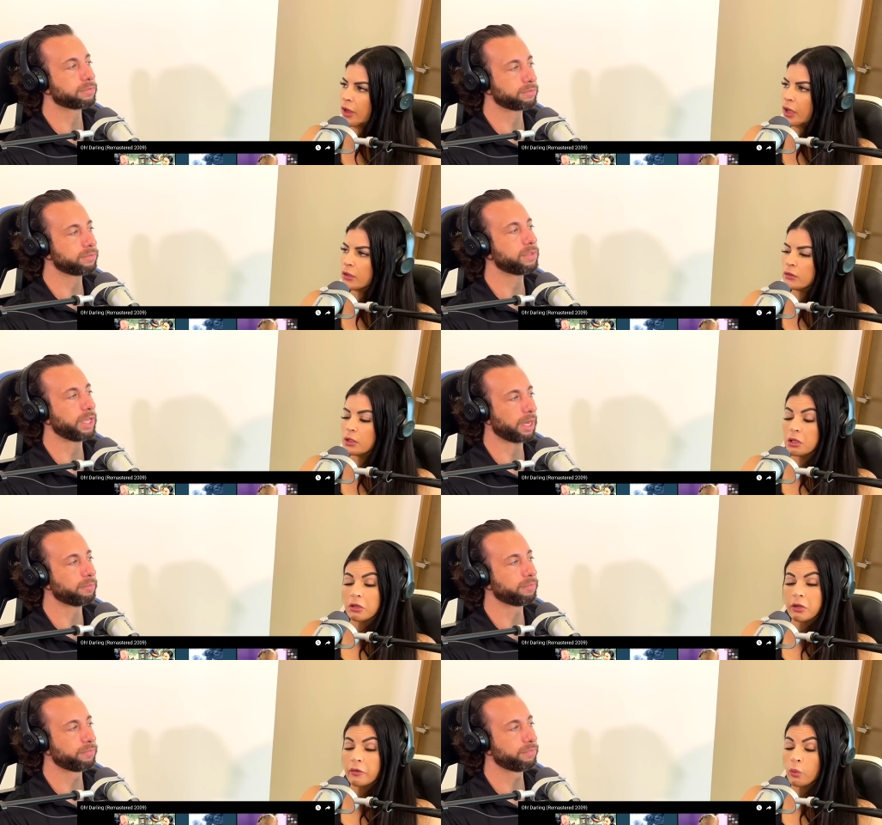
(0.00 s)
Speaker 1: that they had. Yeah.
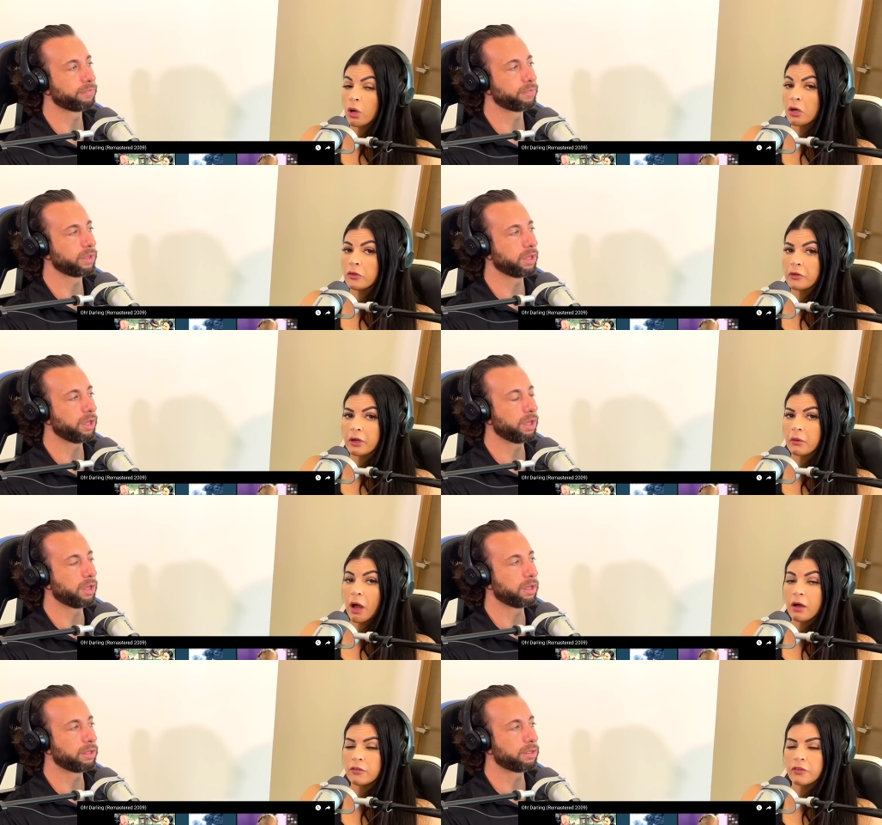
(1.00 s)
That's wild. Like,
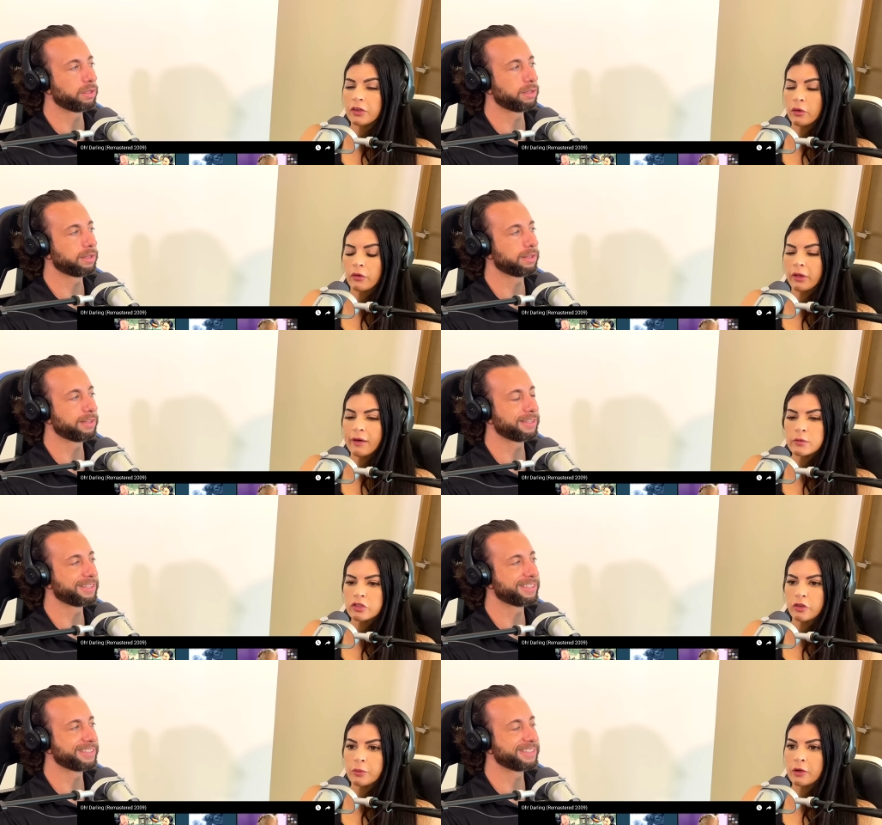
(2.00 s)
I obviously don't really have
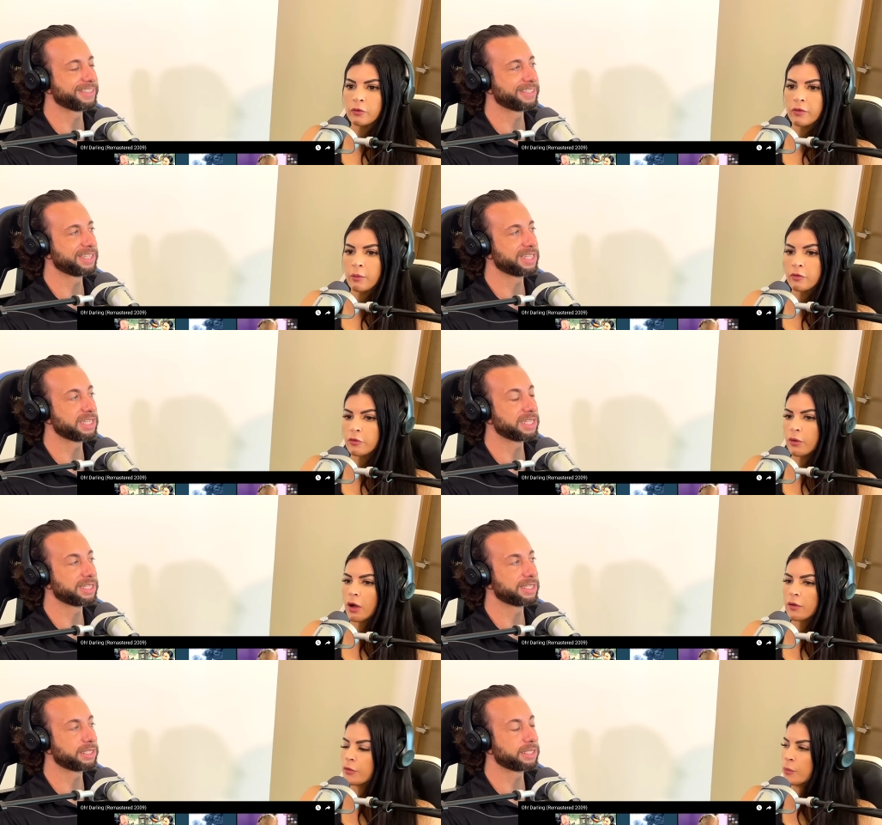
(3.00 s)
much experience with them. So
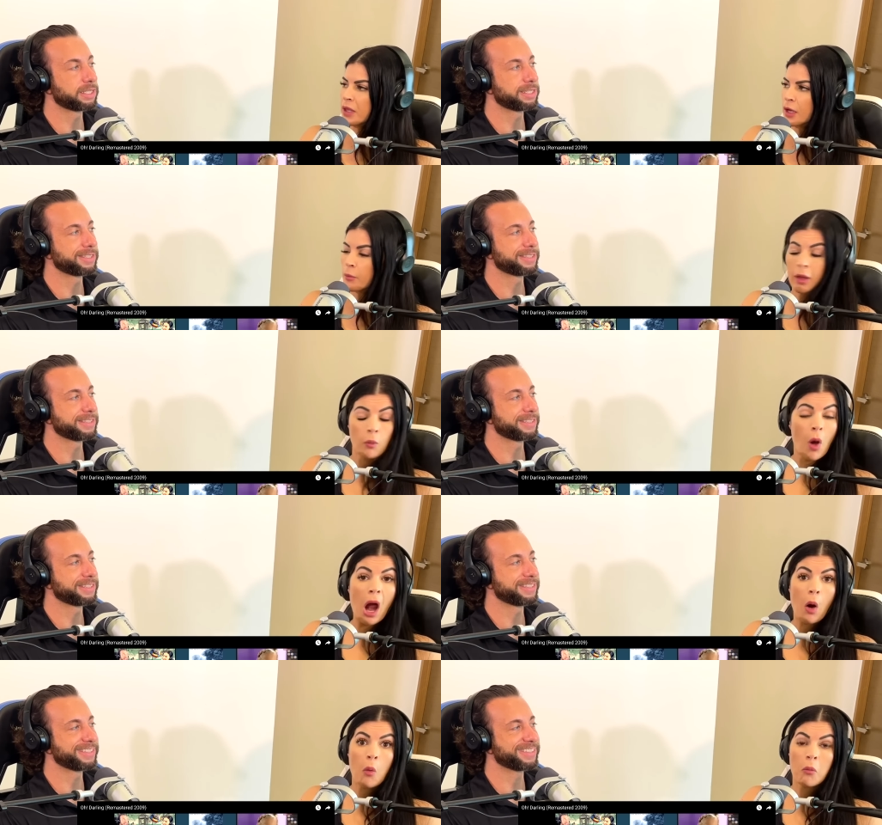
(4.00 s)
uh, for me, I'm like, wow.
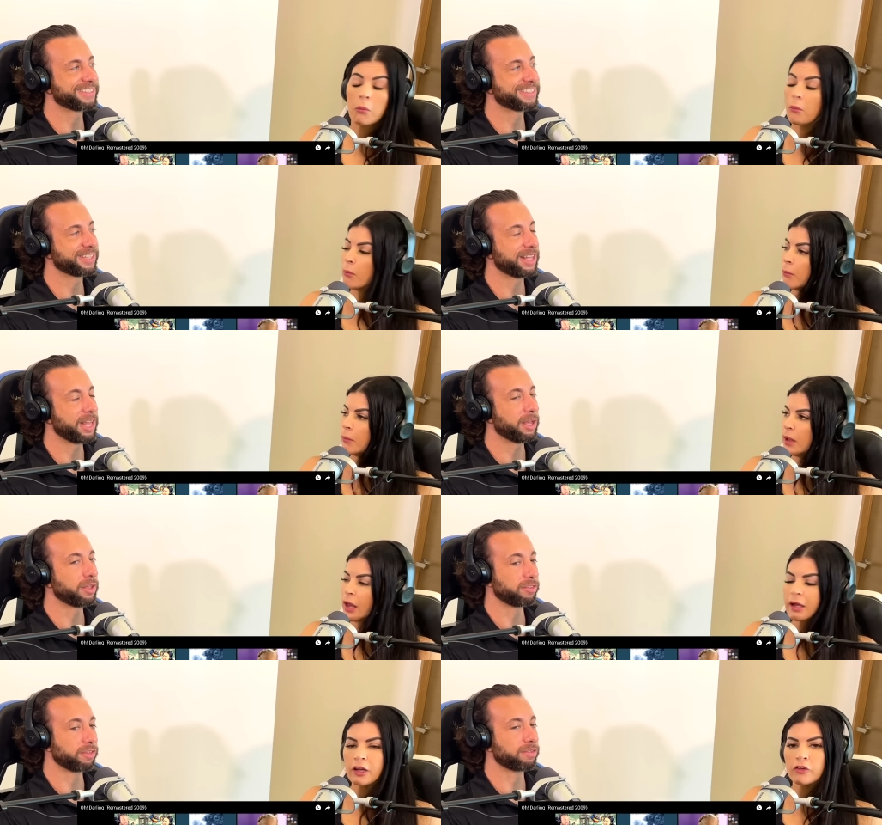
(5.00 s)

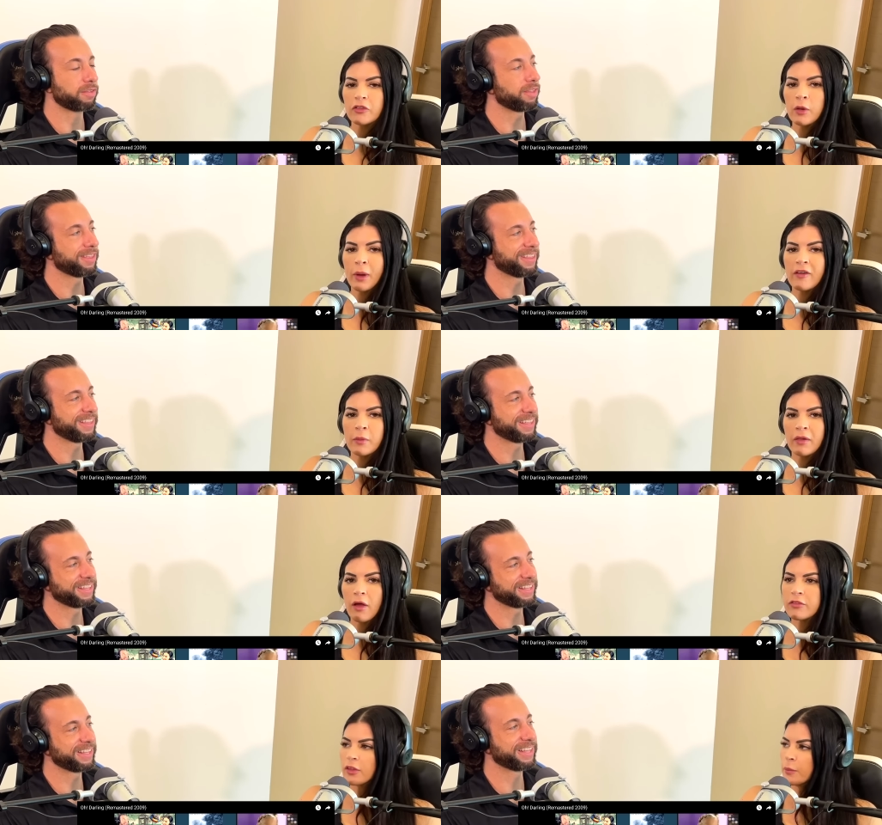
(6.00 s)
Speaker 2: I can understand why everybody
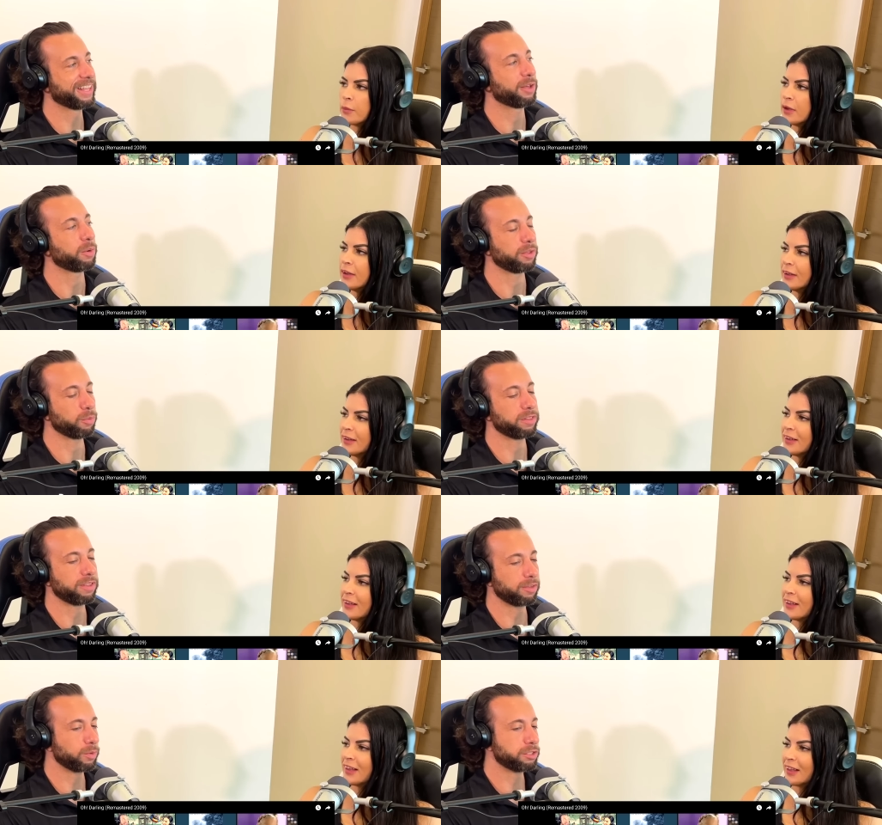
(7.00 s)
loves them. would,
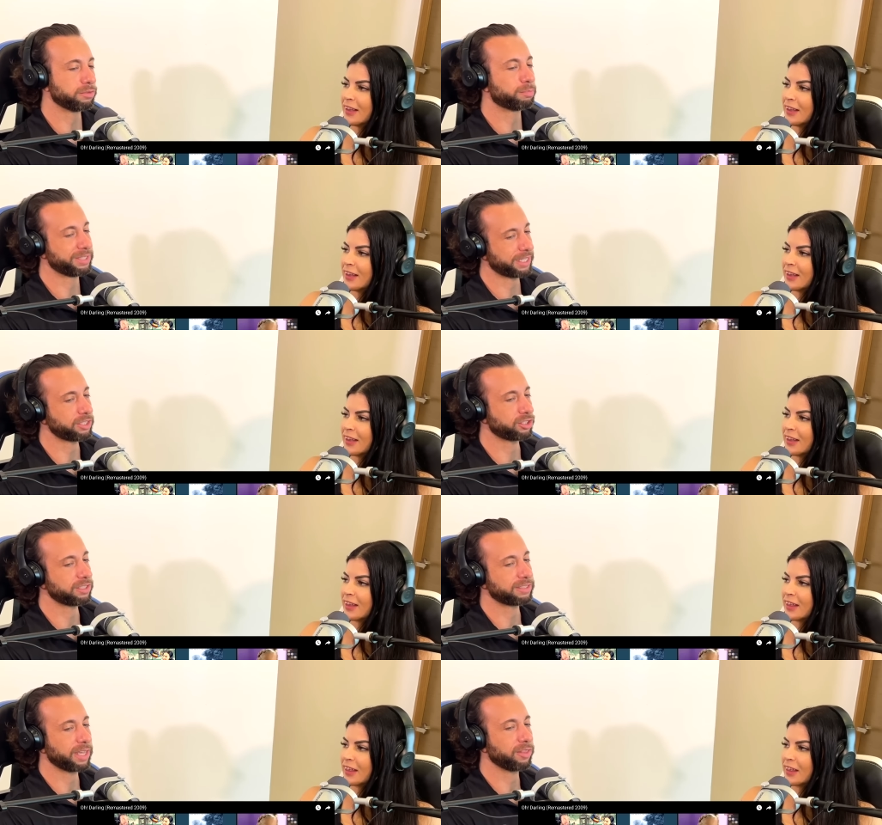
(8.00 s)
this, would you
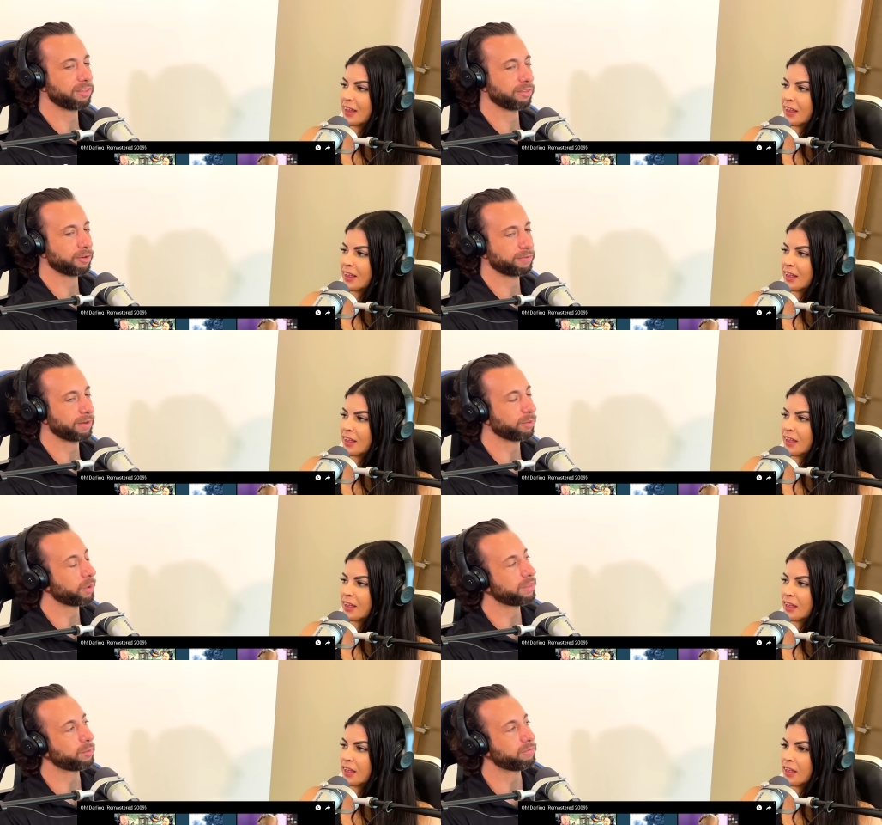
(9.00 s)
potentially say this is your favorite
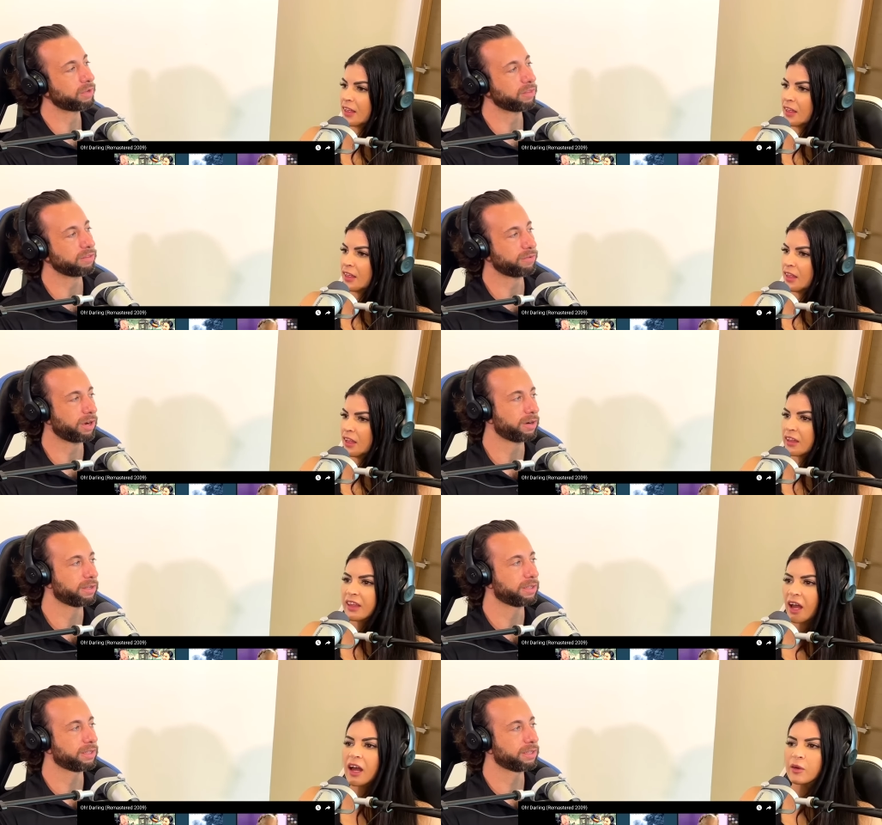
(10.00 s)
one that we've done thus far?
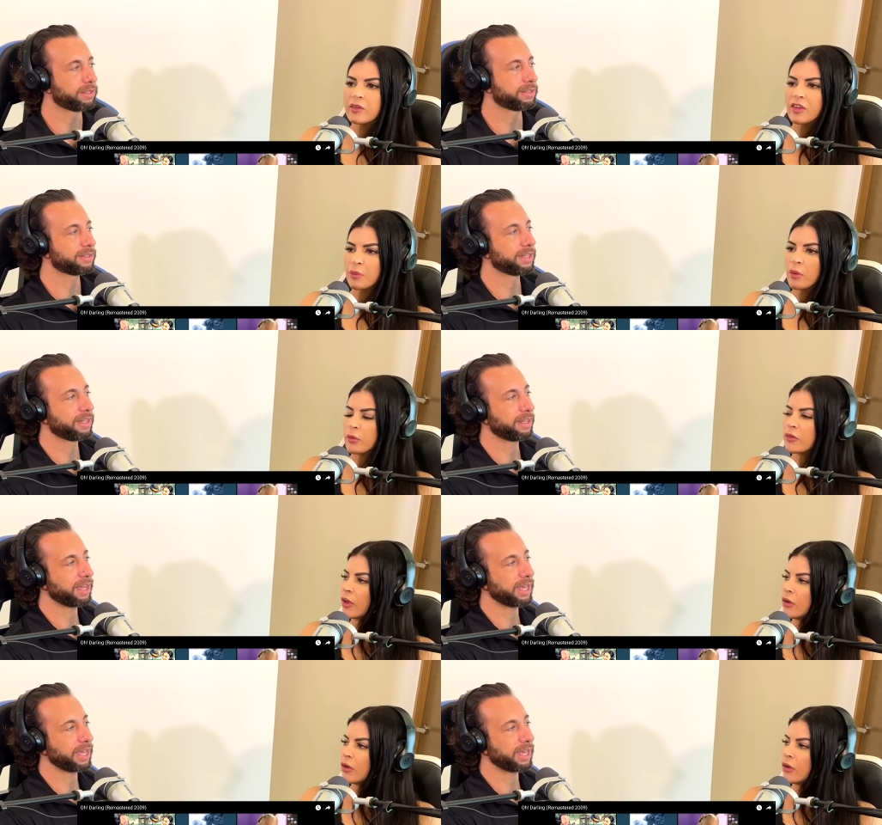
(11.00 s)
Yeah, I would say probably